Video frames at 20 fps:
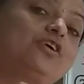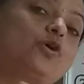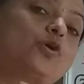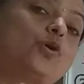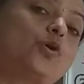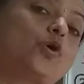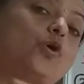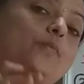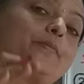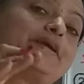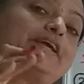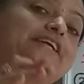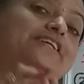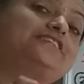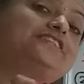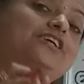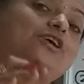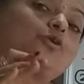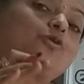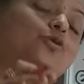of
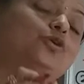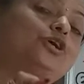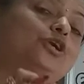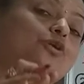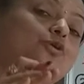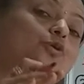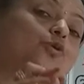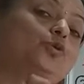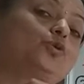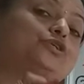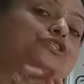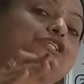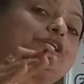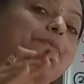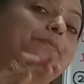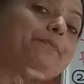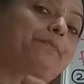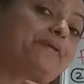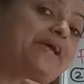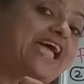hexagonal closed
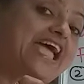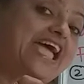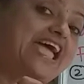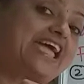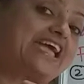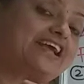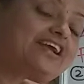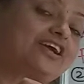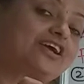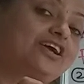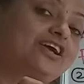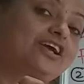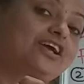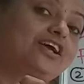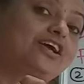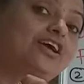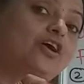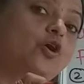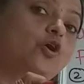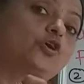pack
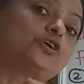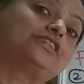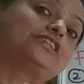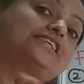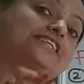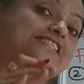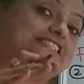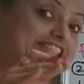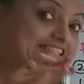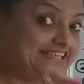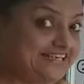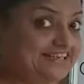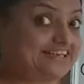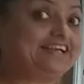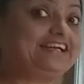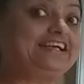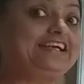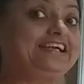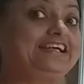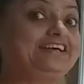on the
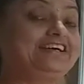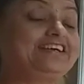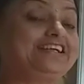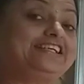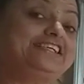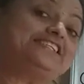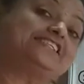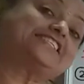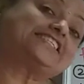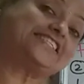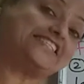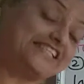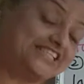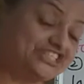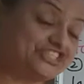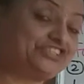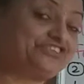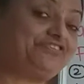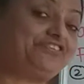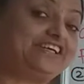second layer in
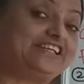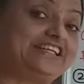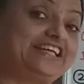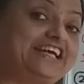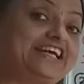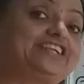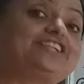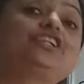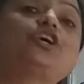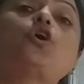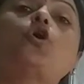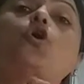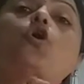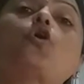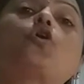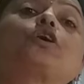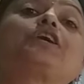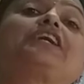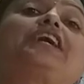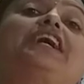such a way that the
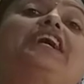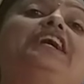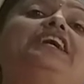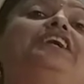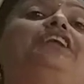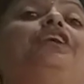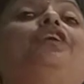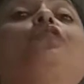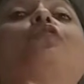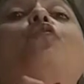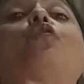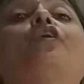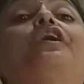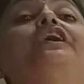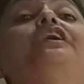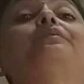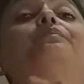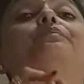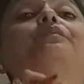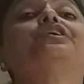octahedral
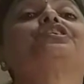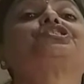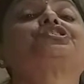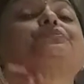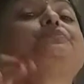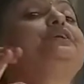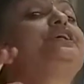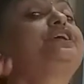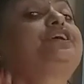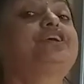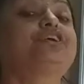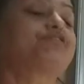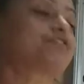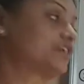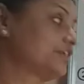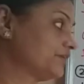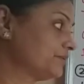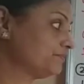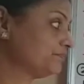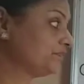void must be
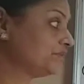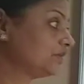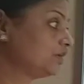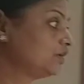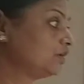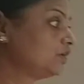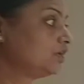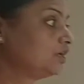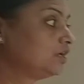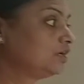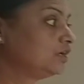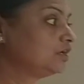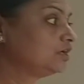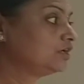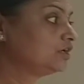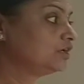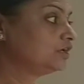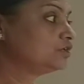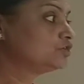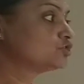covered.
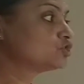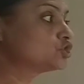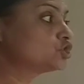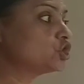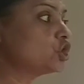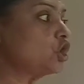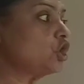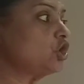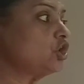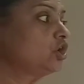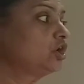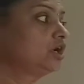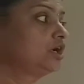So,